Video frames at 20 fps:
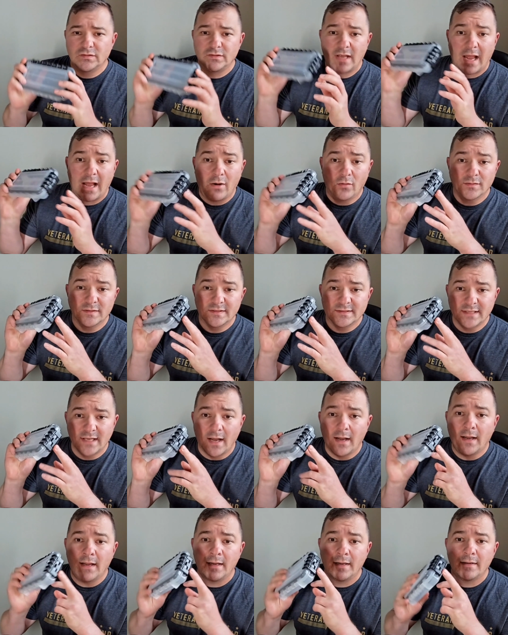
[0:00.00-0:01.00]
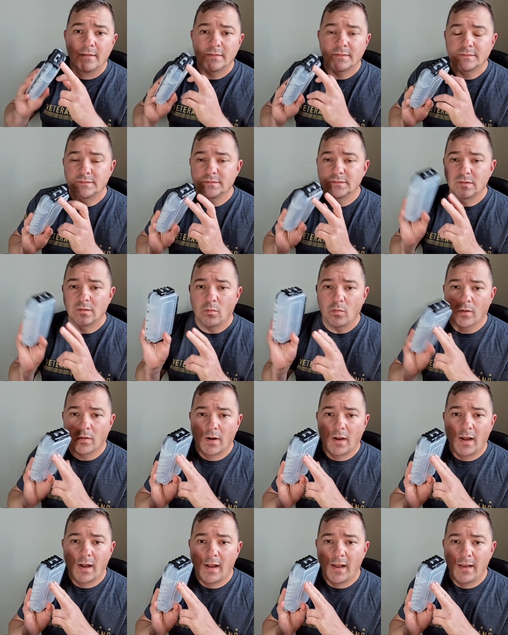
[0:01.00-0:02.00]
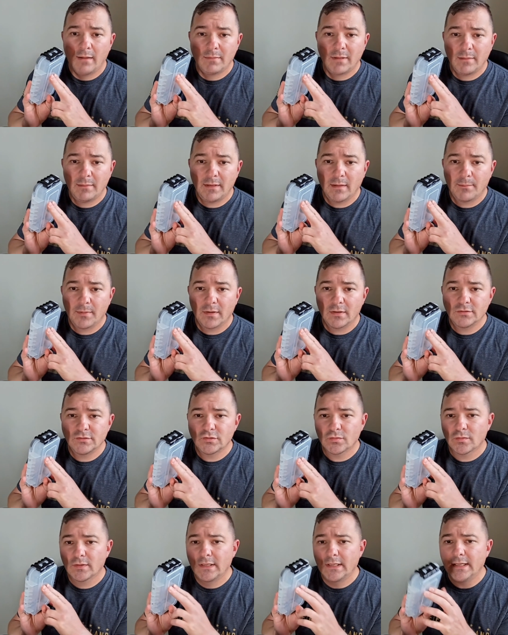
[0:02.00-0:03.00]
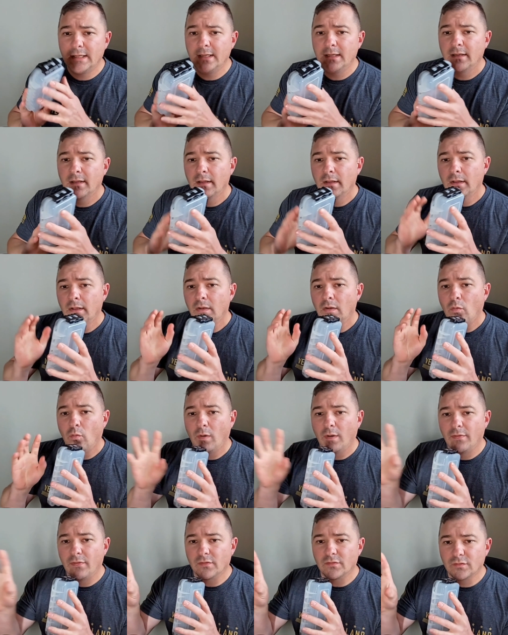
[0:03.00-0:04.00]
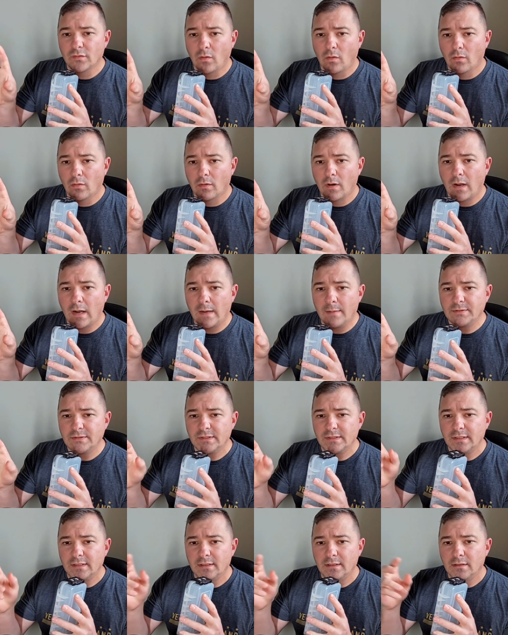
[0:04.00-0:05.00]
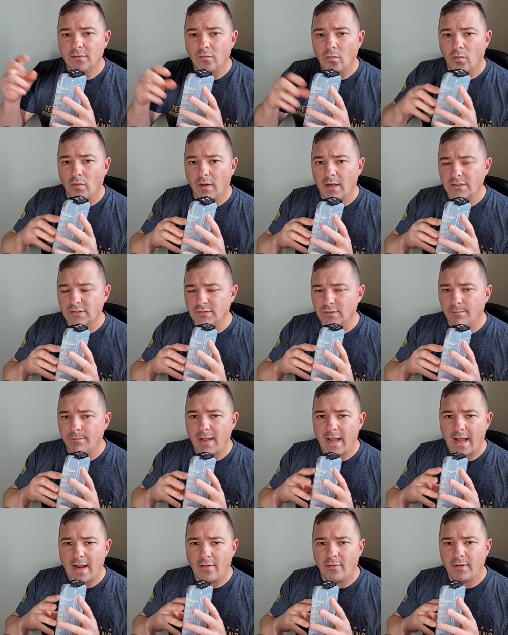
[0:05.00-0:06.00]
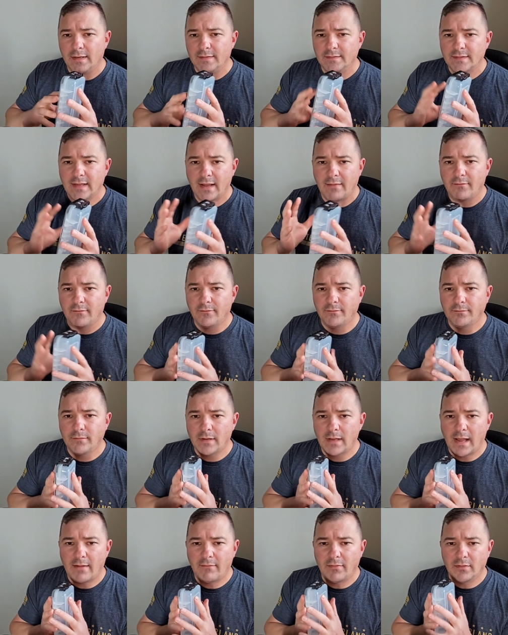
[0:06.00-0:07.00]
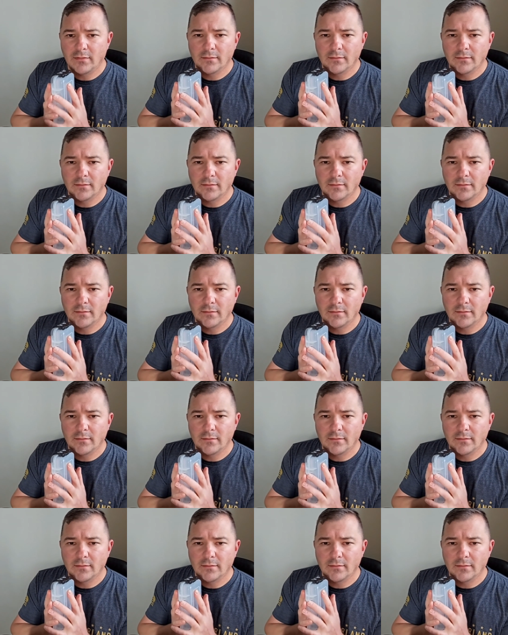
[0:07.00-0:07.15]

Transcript: outside somewhere high, maybe up in a tree with a solar option or extra batteries. Haven't